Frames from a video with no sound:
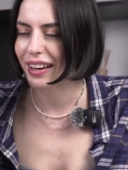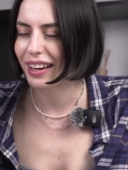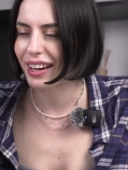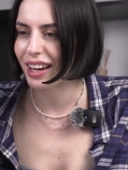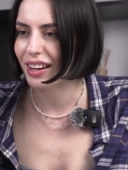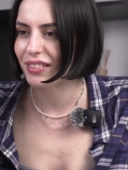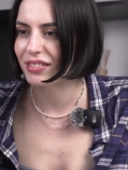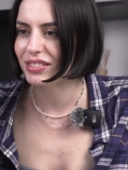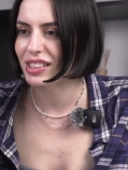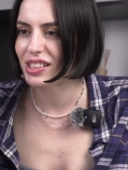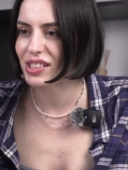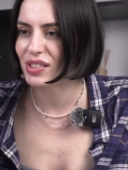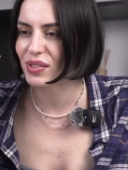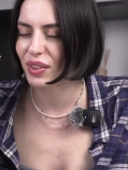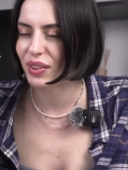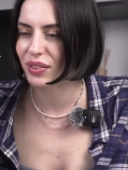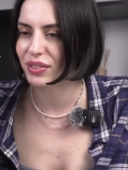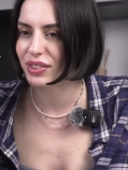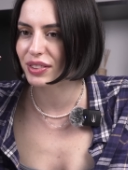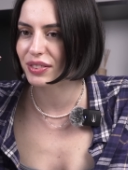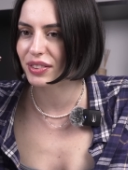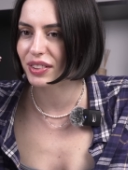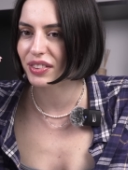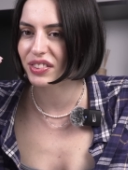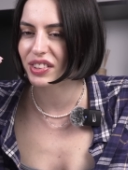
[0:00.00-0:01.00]
I have this
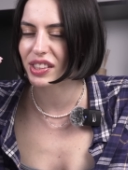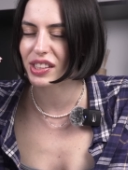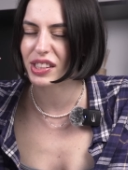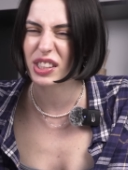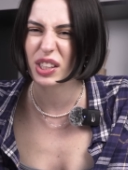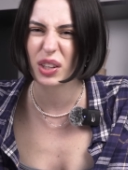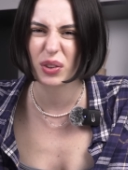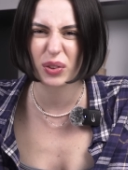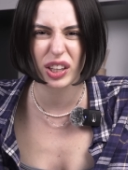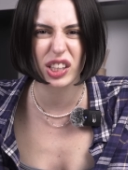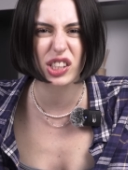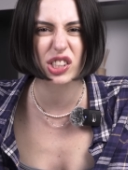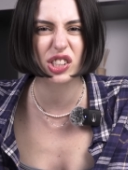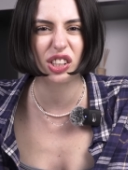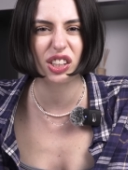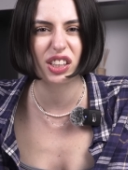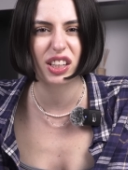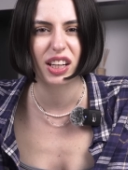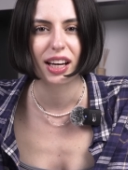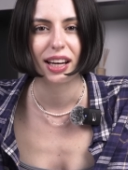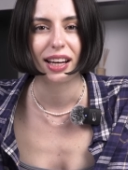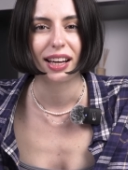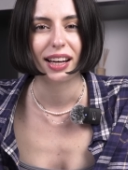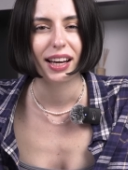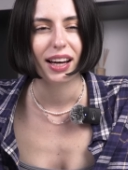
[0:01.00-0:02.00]
50-50
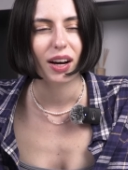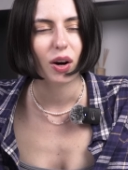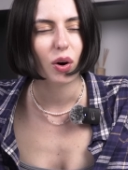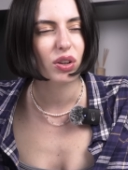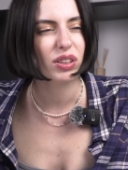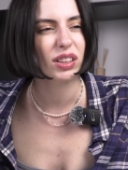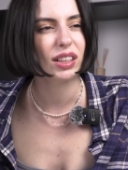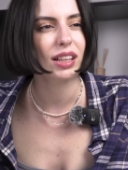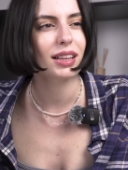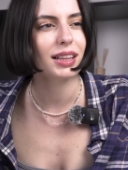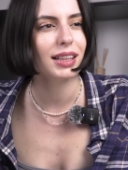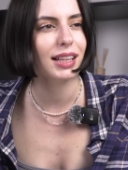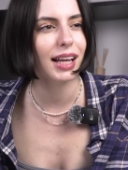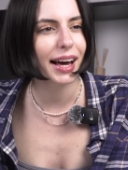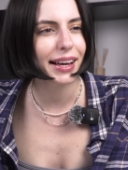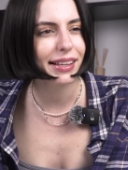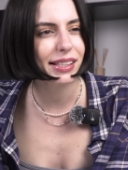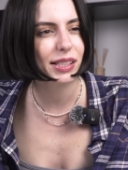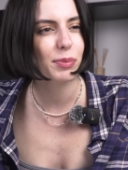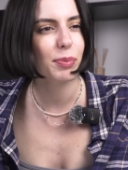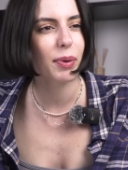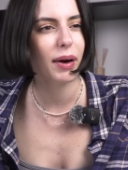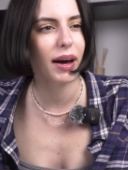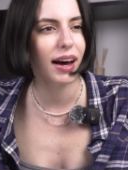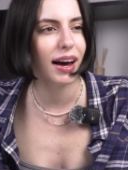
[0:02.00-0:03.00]
situation on the
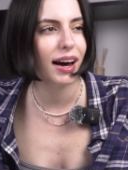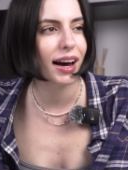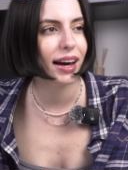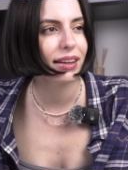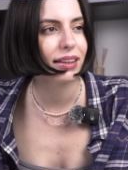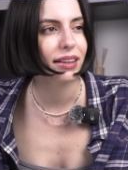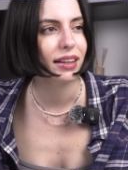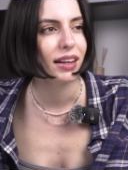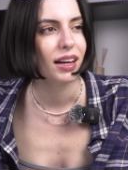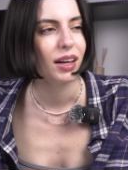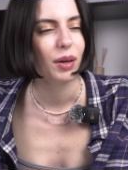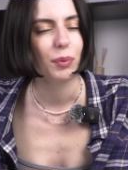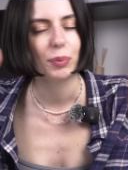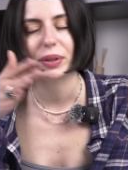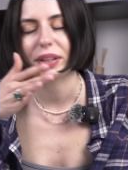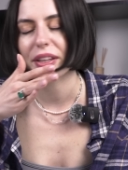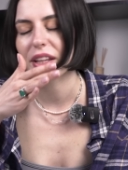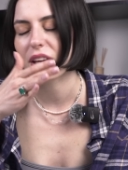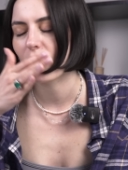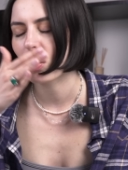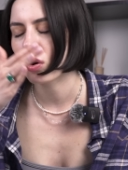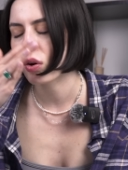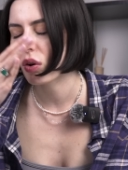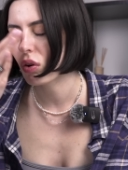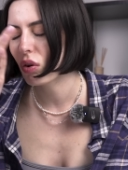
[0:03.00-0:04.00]
last bet with
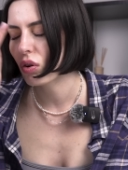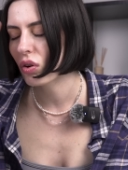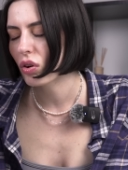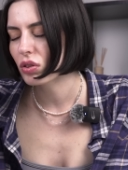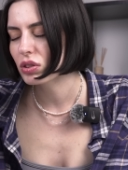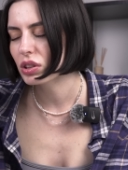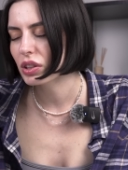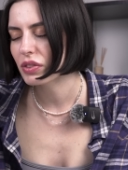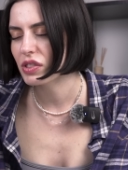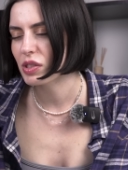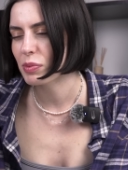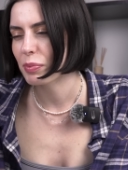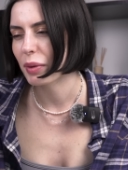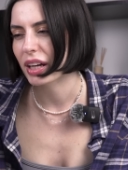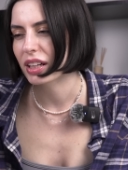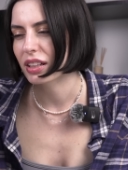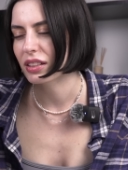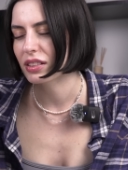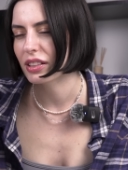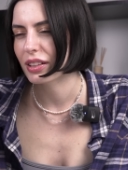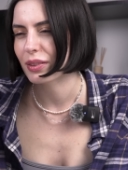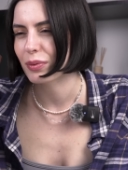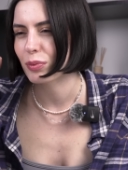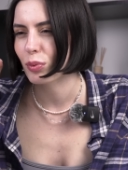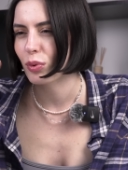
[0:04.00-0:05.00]
the all this
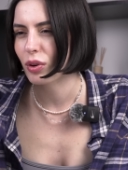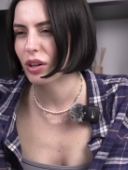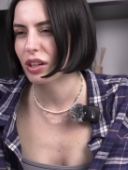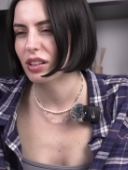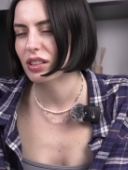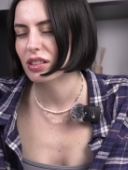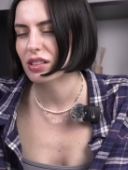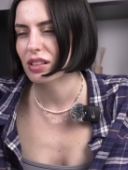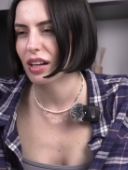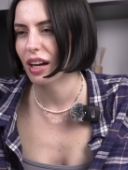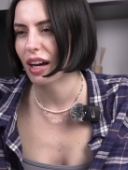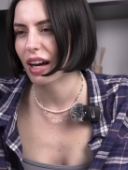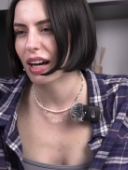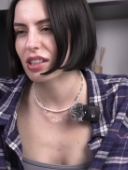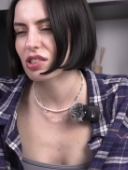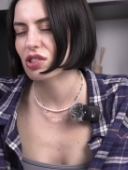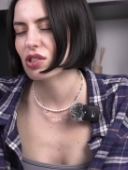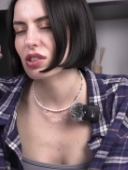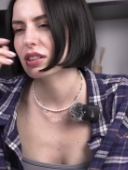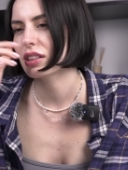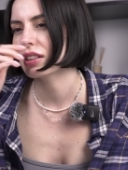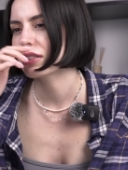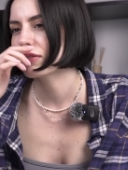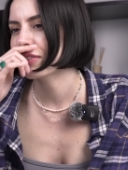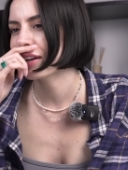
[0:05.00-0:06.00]
money that were
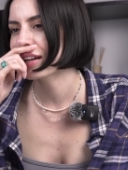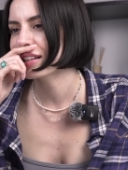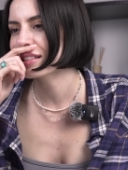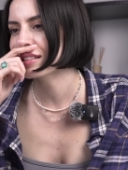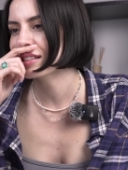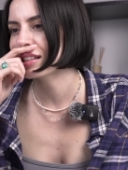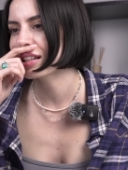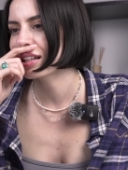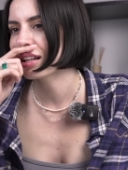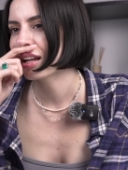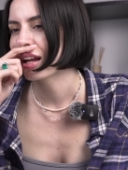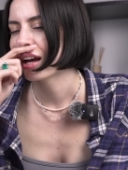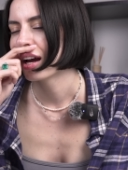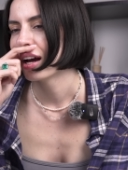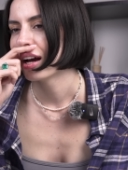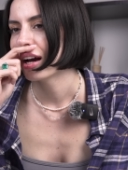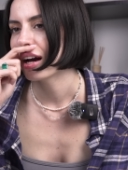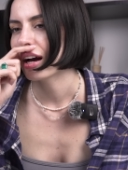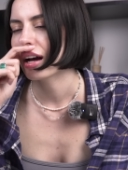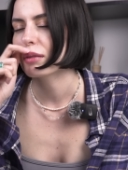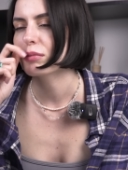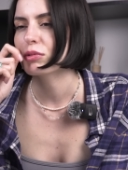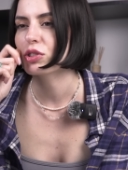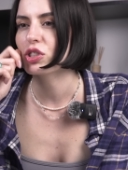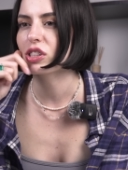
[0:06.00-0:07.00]
actually invested,
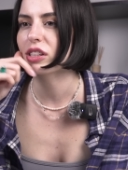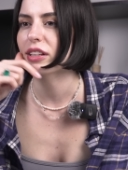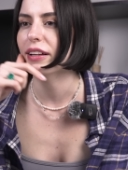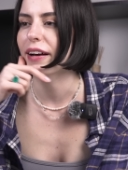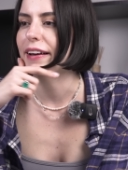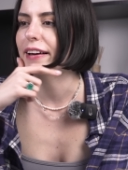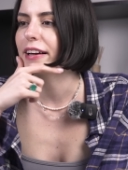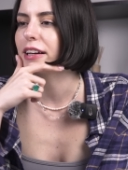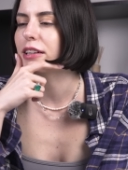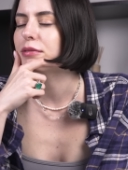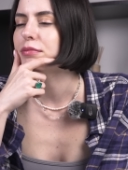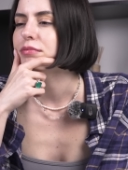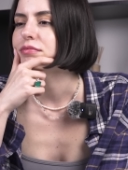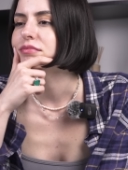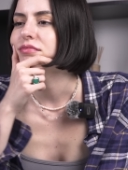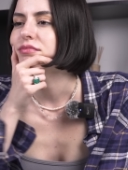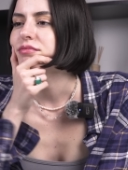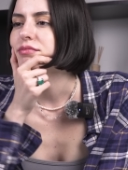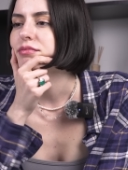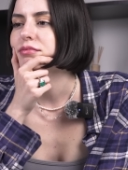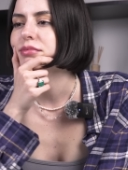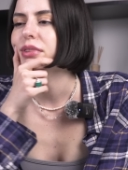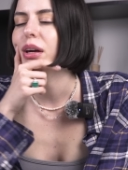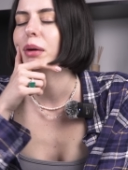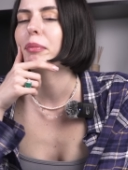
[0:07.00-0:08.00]
I'm just like,
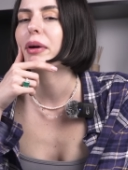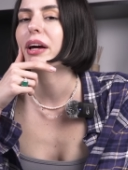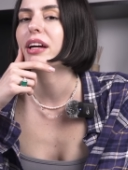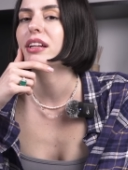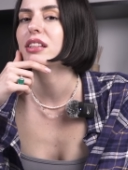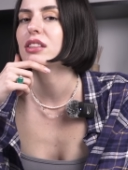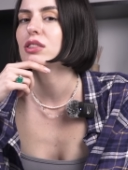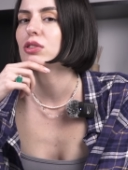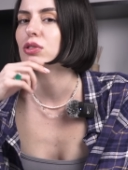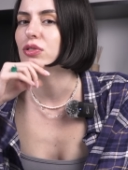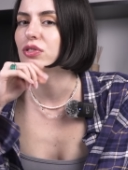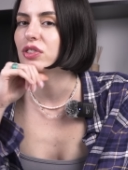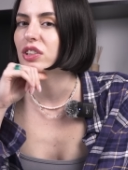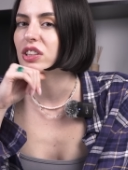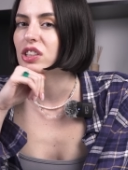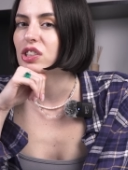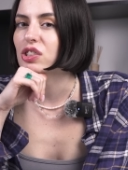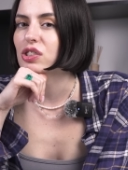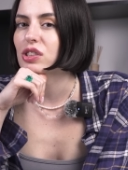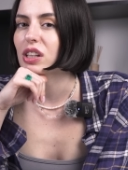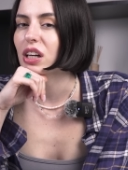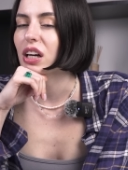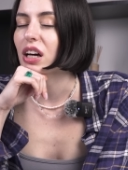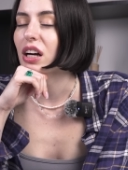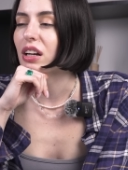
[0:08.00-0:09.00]
maybe I need to
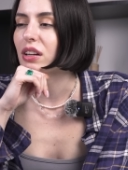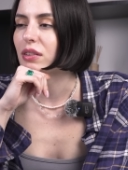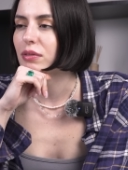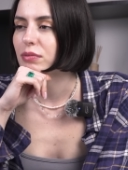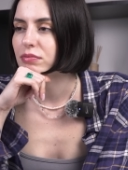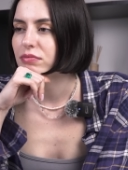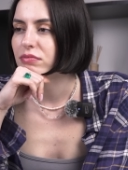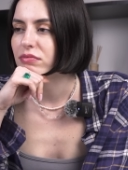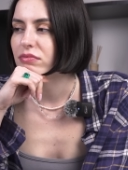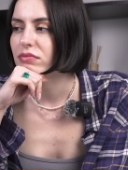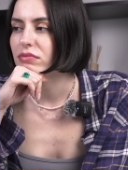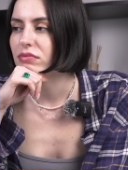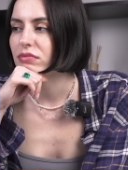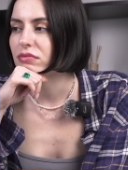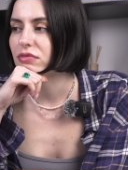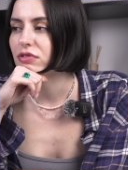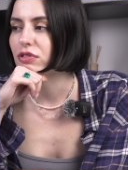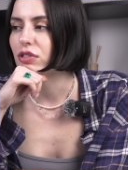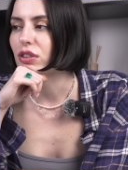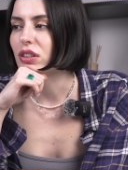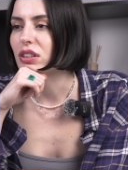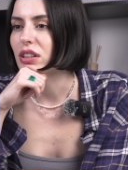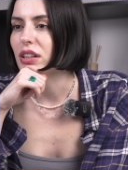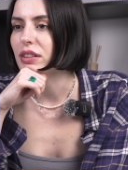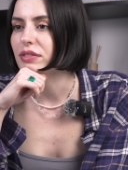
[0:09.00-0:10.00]
finish that
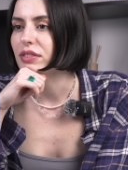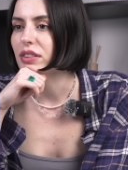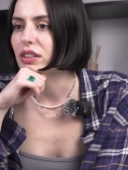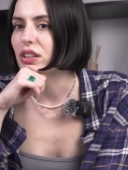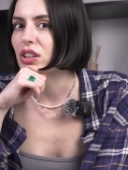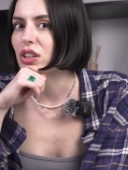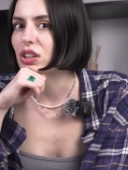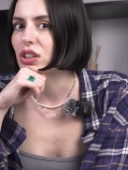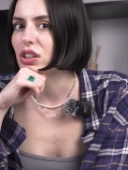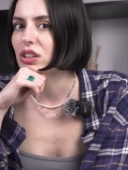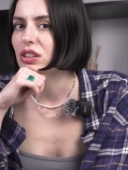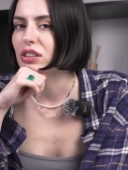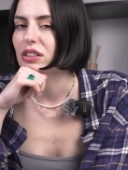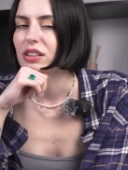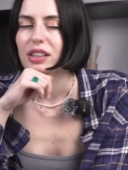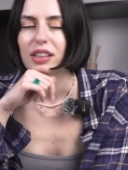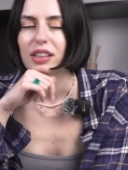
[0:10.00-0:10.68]
forever.